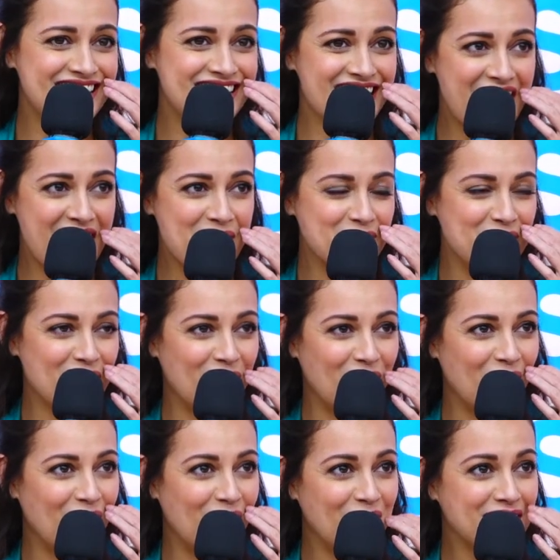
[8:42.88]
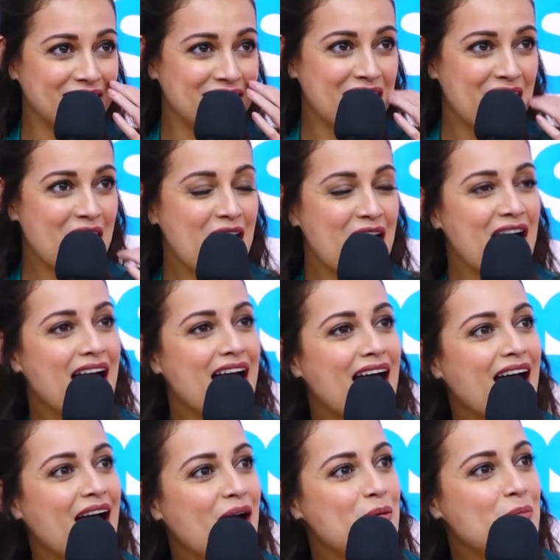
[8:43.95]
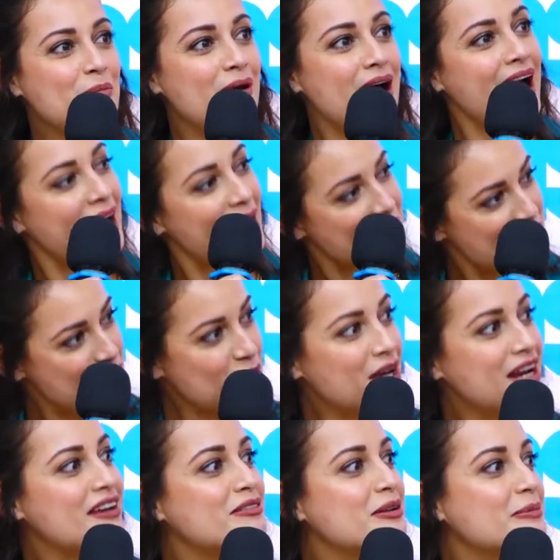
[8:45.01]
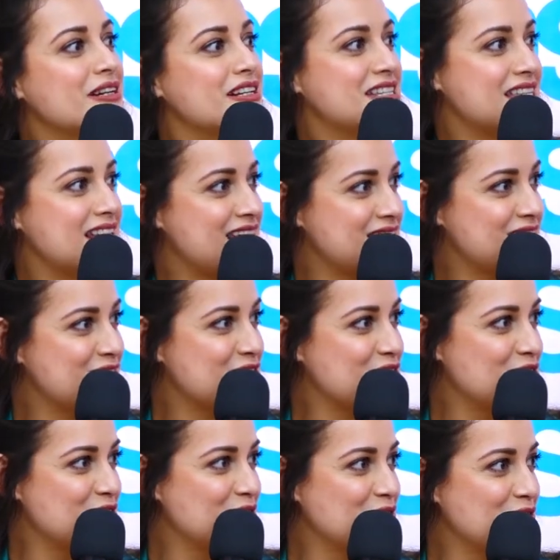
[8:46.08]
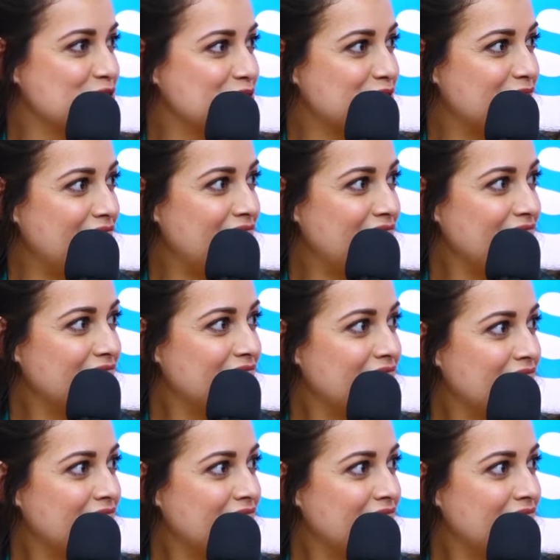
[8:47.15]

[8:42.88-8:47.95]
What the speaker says: damn, you're hot. And I'm sure everybody says this to you too, right?